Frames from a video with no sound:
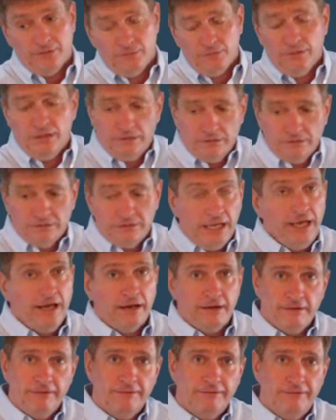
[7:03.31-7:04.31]
Well,
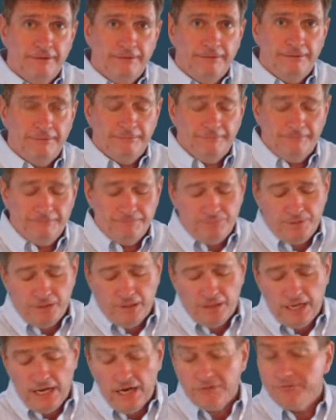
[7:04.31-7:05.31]
yeah.
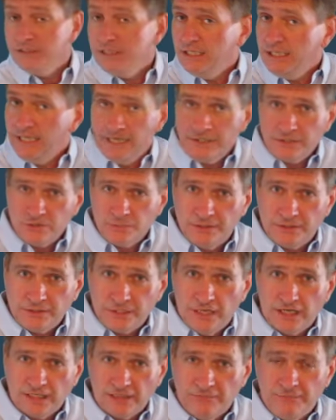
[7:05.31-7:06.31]
Now, everything else we
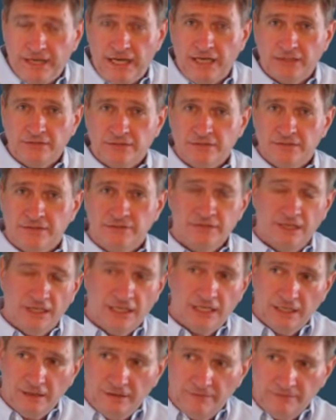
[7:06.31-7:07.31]
talked about to
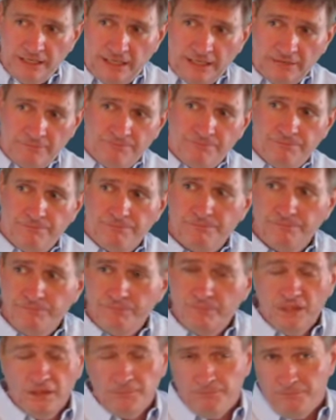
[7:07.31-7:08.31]
take care of that
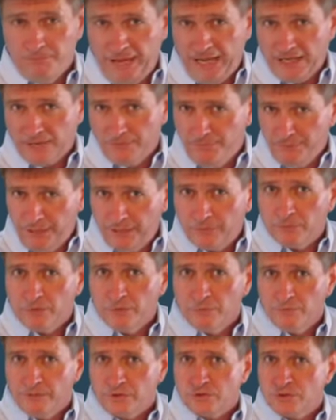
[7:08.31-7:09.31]
back
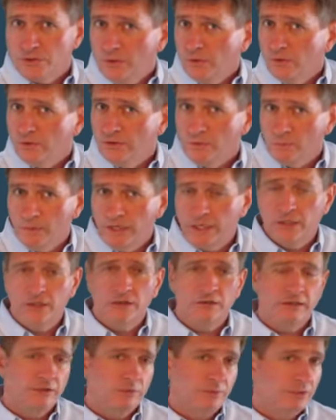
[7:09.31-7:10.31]
bedroom that's cold in the
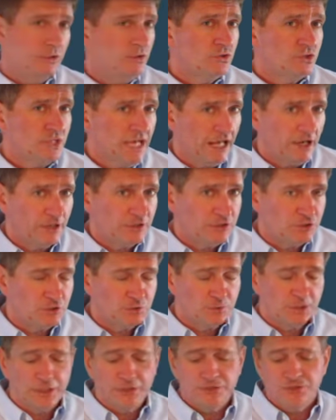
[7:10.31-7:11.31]
winter and reduce the allergy
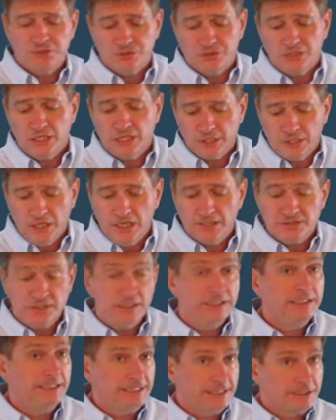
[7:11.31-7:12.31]
triggers is going to cost
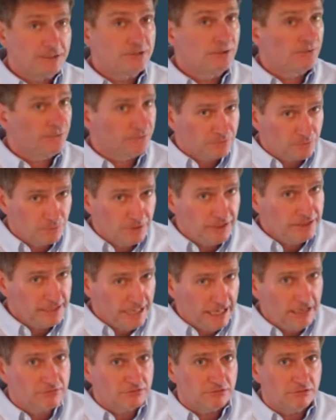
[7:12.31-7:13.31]
an additional
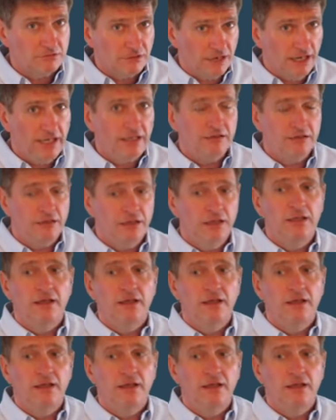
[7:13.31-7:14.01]
$3,000, right?